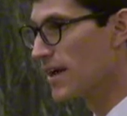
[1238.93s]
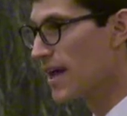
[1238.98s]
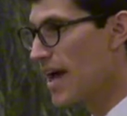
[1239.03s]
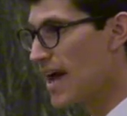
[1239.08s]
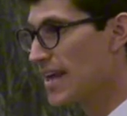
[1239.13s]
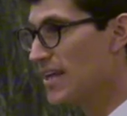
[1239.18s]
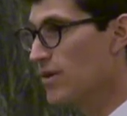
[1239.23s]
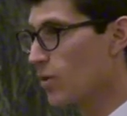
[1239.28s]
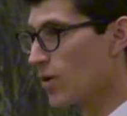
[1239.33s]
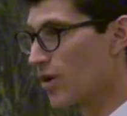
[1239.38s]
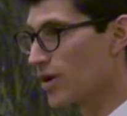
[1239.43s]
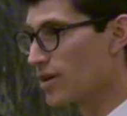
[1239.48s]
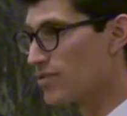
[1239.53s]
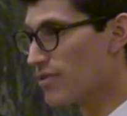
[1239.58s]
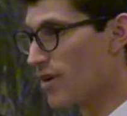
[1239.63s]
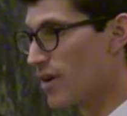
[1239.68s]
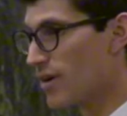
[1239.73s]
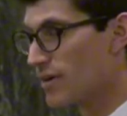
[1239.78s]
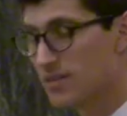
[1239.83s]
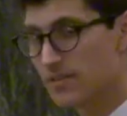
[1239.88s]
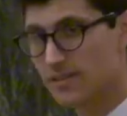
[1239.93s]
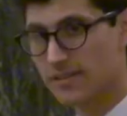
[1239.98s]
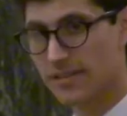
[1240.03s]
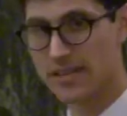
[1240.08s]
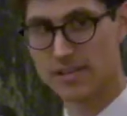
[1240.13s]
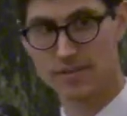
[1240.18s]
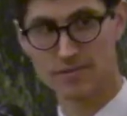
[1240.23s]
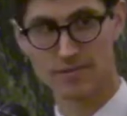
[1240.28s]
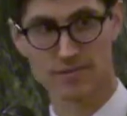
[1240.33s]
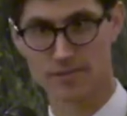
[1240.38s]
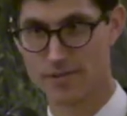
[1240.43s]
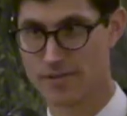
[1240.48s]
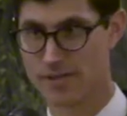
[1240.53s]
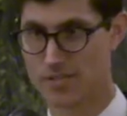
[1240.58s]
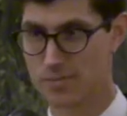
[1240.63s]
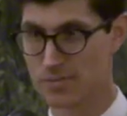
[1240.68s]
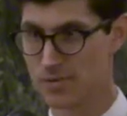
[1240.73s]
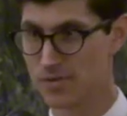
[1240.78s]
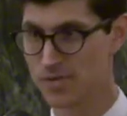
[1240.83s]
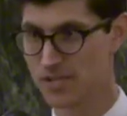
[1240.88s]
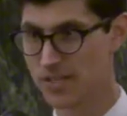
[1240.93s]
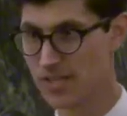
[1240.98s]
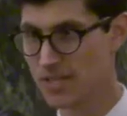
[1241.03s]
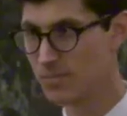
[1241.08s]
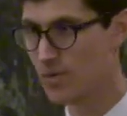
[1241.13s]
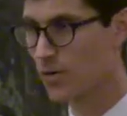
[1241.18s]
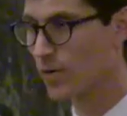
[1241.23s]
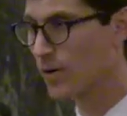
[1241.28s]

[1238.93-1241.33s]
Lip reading: any work of art in this museum